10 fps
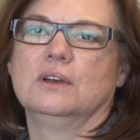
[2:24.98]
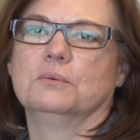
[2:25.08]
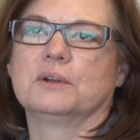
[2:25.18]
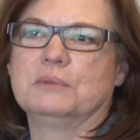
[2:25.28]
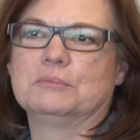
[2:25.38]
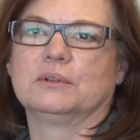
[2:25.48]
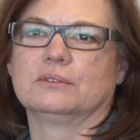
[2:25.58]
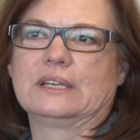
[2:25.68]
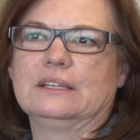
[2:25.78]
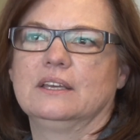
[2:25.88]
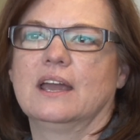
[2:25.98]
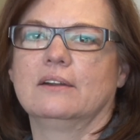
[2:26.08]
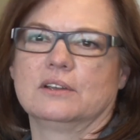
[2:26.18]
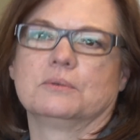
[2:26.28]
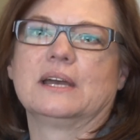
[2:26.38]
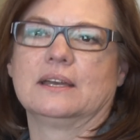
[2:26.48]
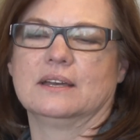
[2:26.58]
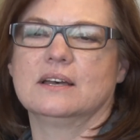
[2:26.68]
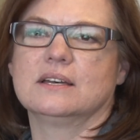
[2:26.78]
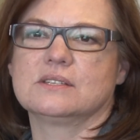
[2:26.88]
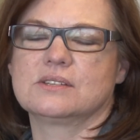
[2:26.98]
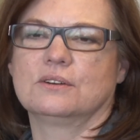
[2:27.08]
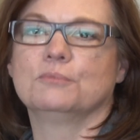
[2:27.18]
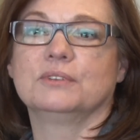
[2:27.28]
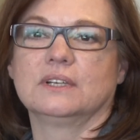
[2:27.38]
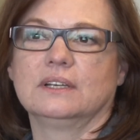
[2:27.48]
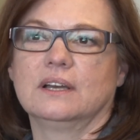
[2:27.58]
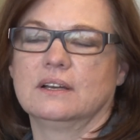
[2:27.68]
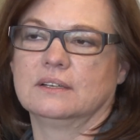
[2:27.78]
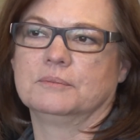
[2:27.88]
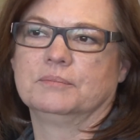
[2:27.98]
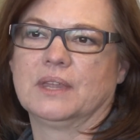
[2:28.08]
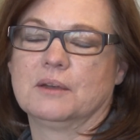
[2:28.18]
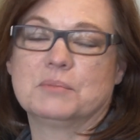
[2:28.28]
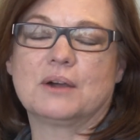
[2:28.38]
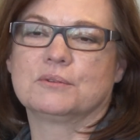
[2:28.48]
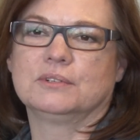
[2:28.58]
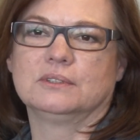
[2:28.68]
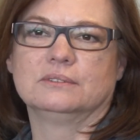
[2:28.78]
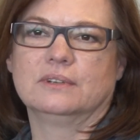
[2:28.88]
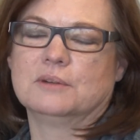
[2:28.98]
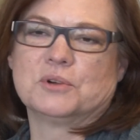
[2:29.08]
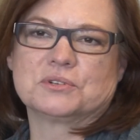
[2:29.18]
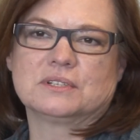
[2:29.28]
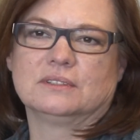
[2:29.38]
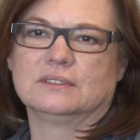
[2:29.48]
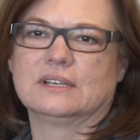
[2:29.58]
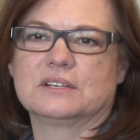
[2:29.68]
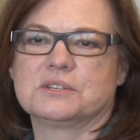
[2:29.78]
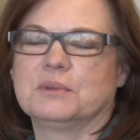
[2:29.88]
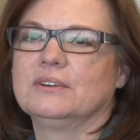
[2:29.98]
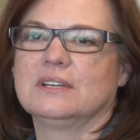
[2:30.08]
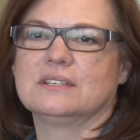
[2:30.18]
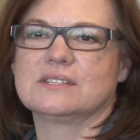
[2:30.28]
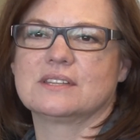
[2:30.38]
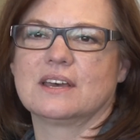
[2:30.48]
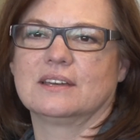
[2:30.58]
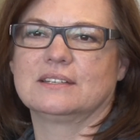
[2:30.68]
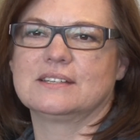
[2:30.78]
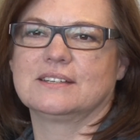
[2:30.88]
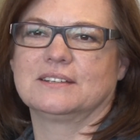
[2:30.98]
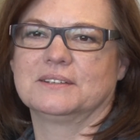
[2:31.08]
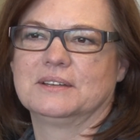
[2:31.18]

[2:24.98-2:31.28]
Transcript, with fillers: What do people carry away as hopefully a powerful emotional experience that